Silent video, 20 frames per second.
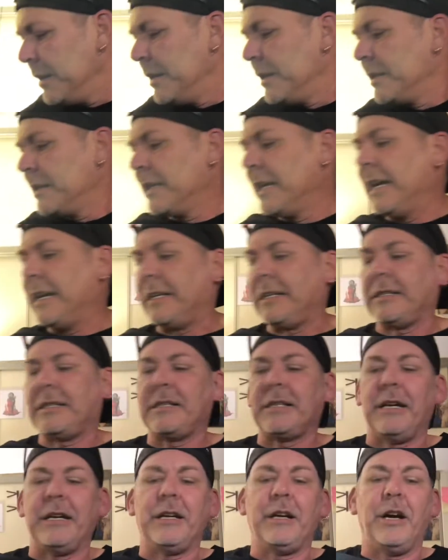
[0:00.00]
Next,
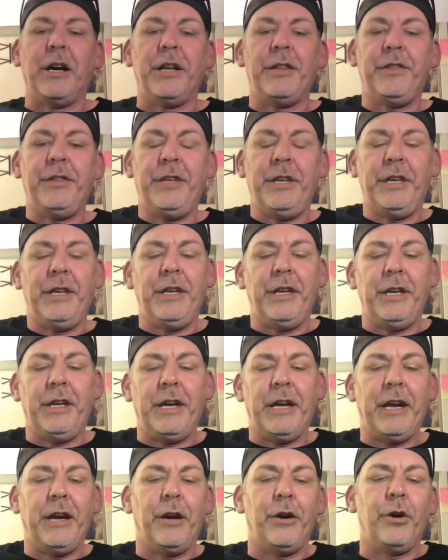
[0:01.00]
I got the
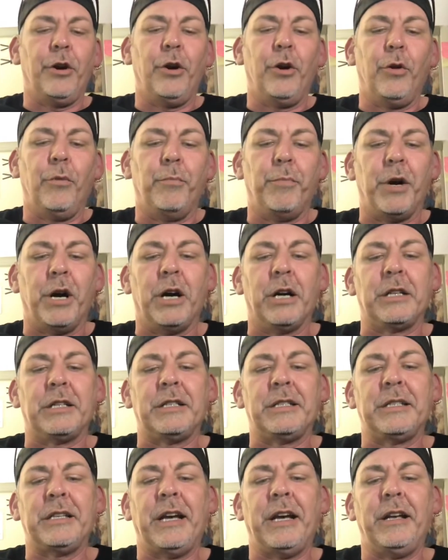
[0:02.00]
Arrow box
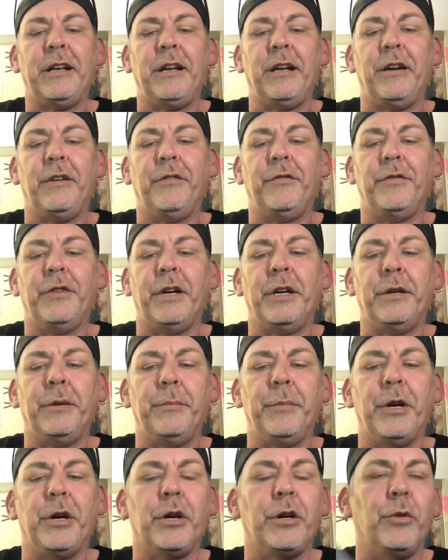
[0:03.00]
set of An
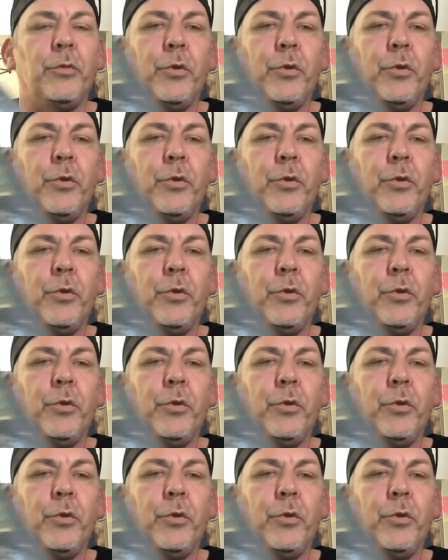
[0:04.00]
American